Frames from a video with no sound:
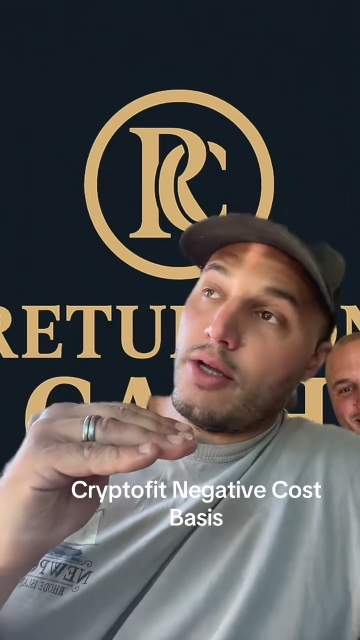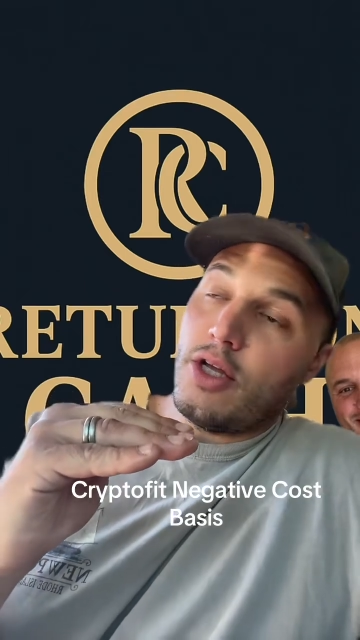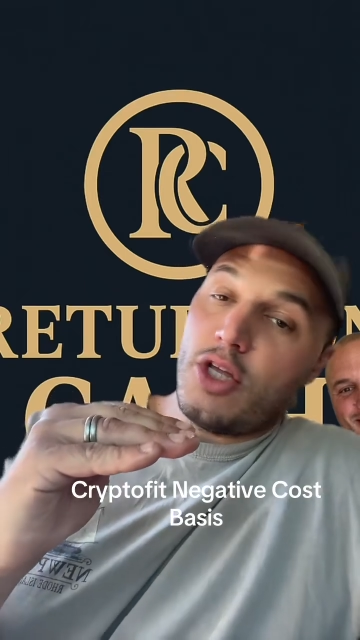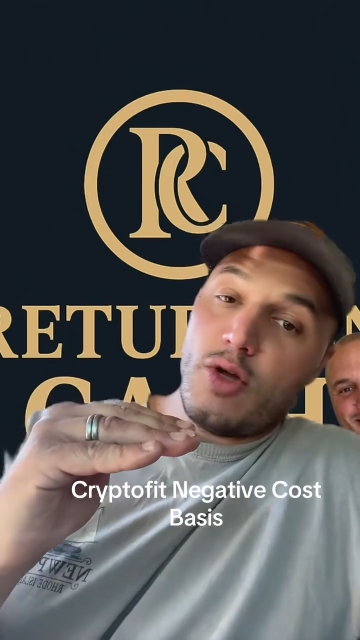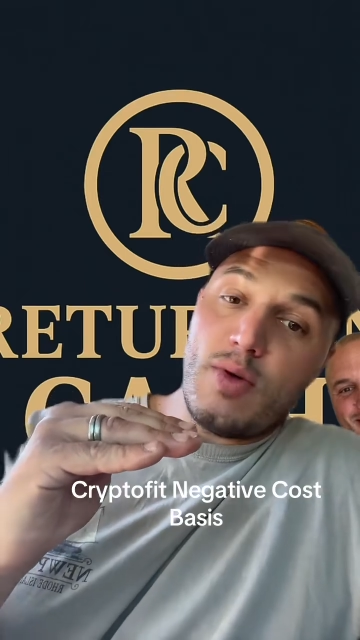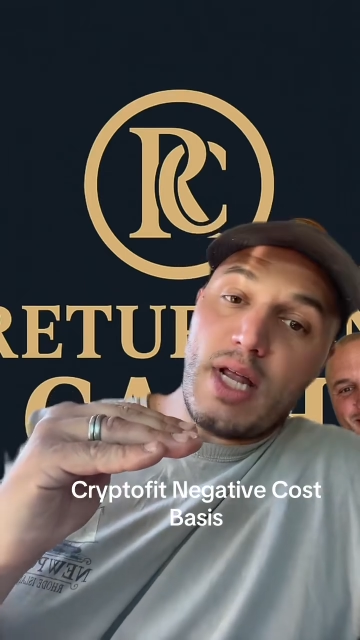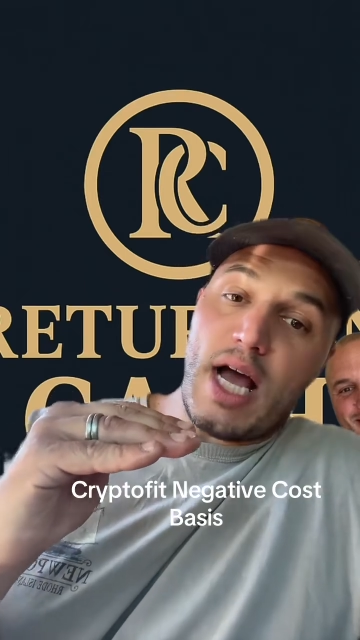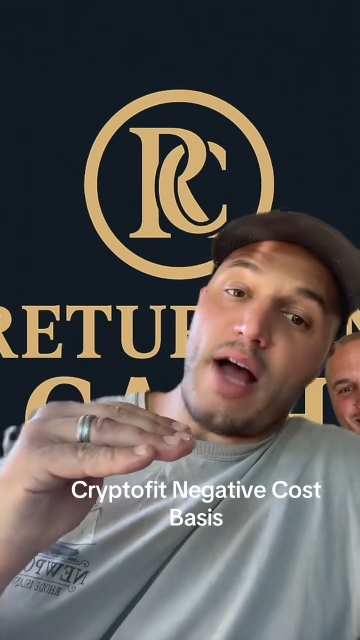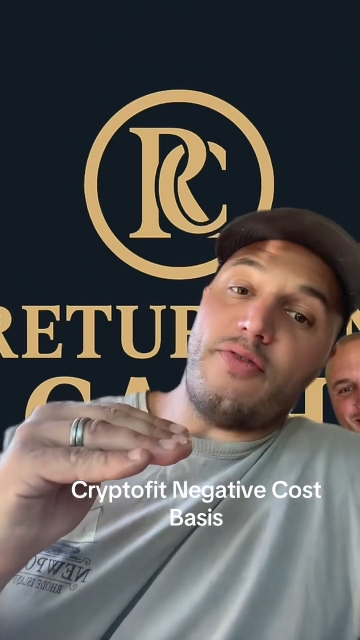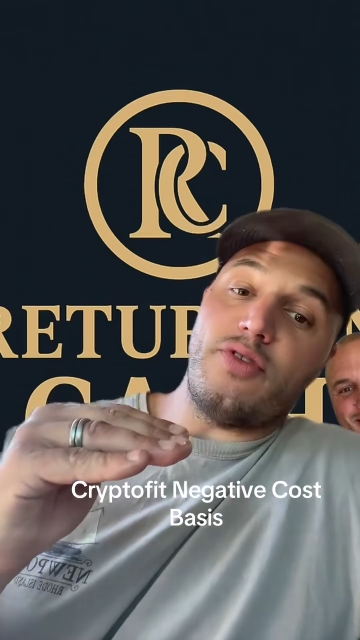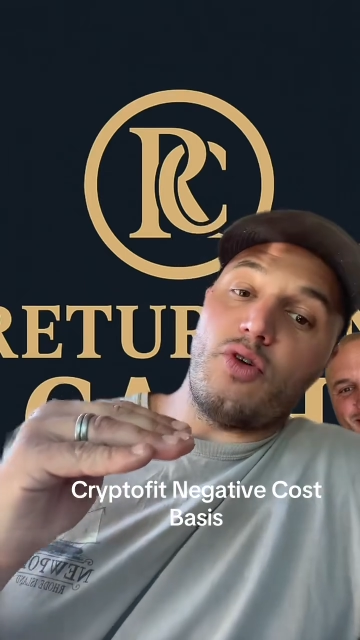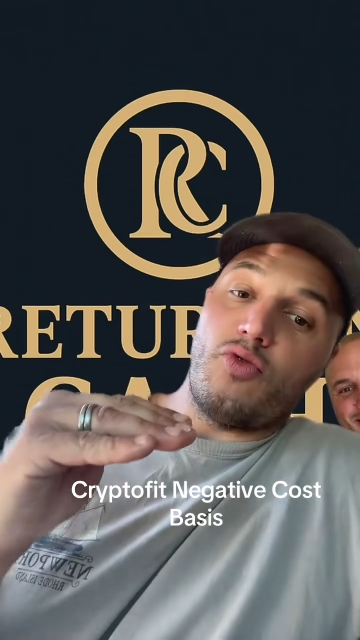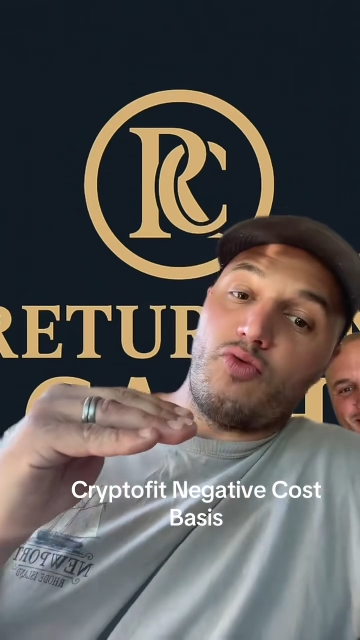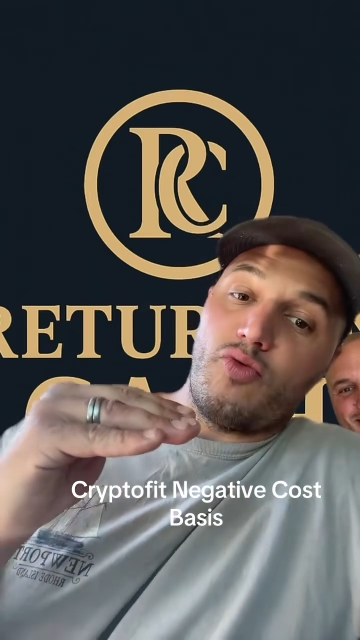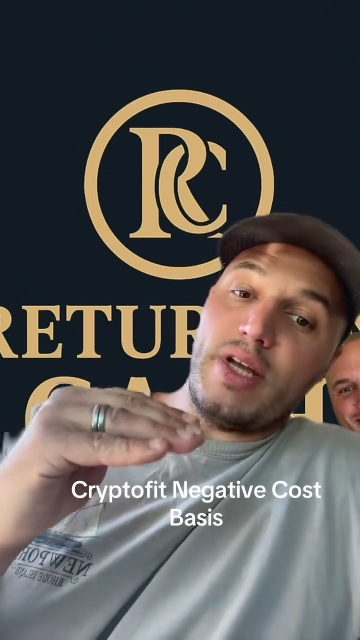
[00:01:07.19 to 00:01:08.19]
you'd have to
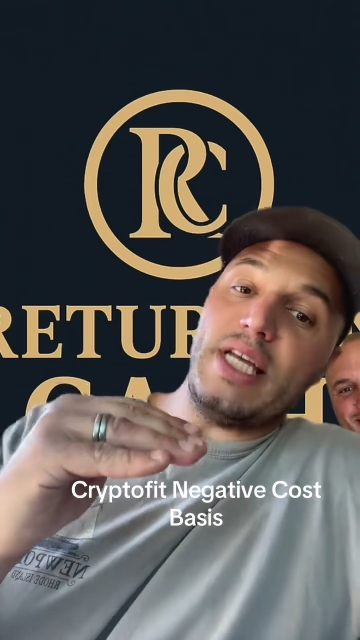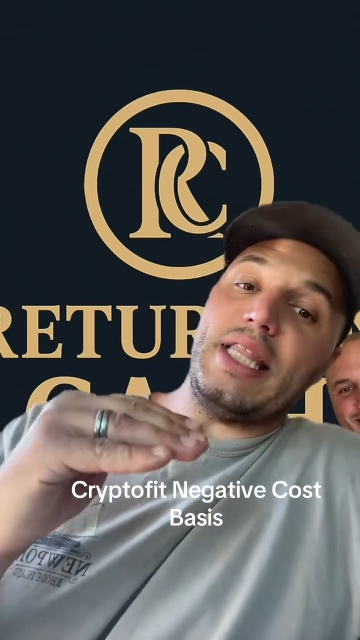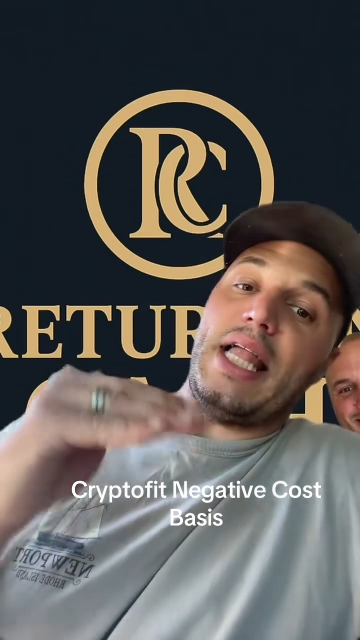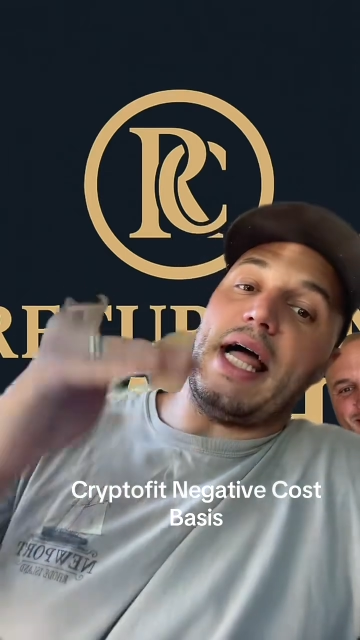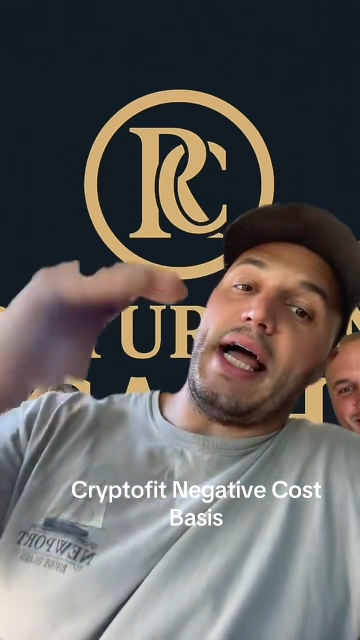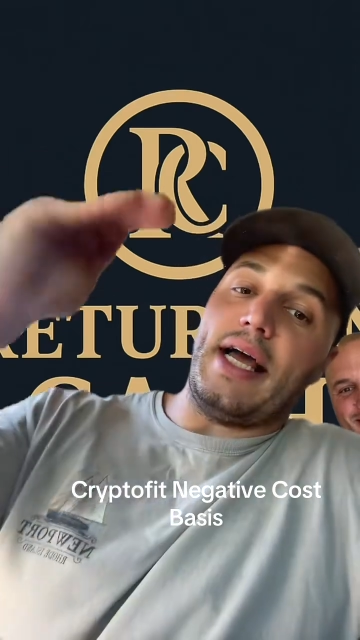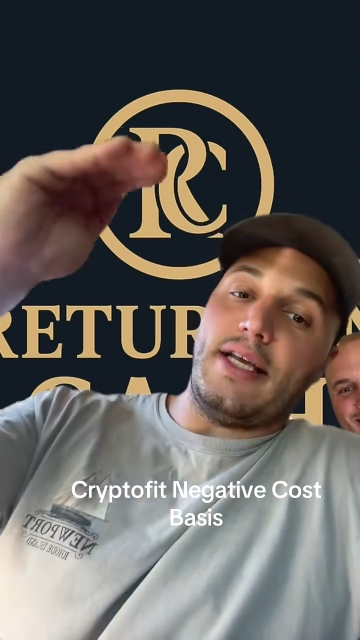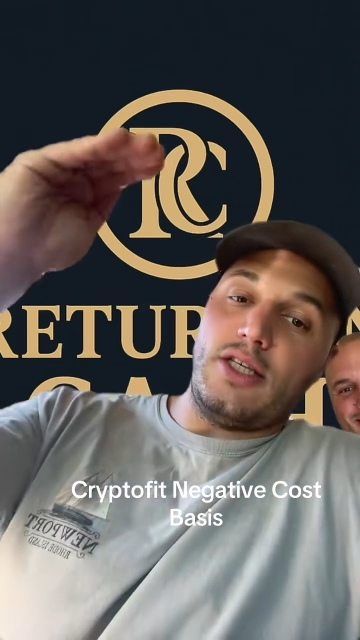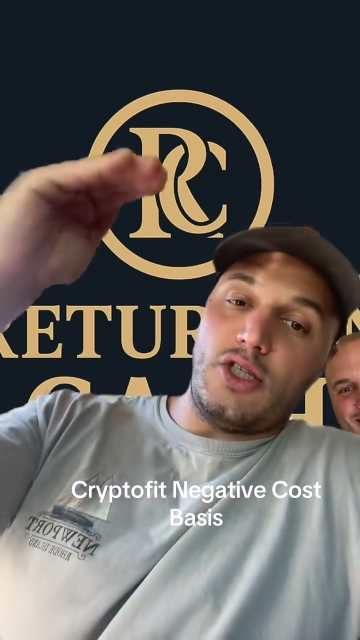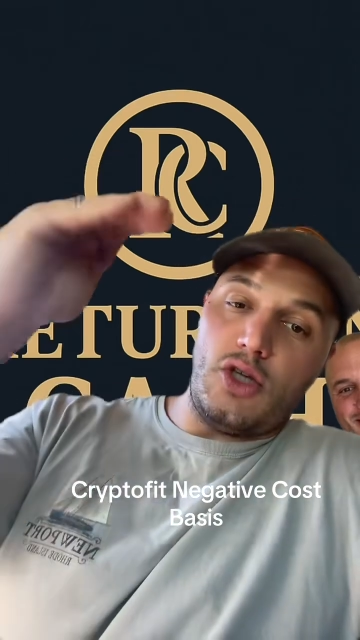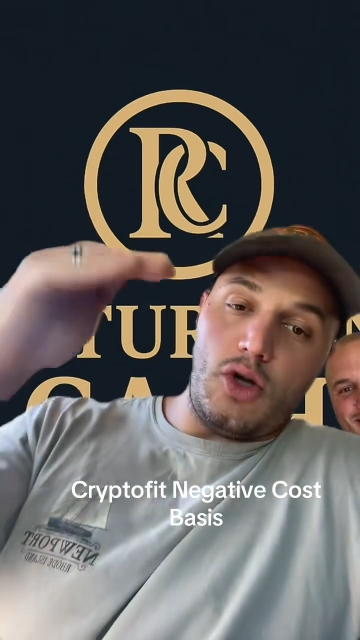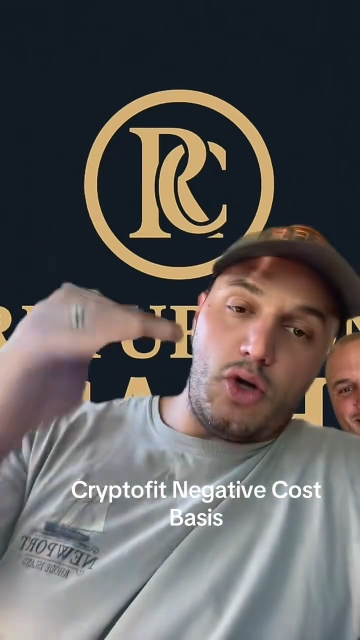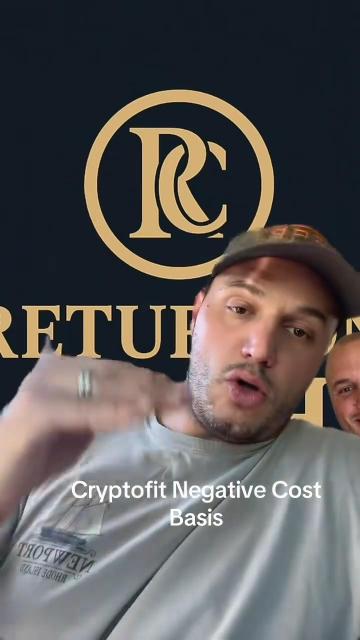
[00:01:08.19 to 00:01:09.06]
realize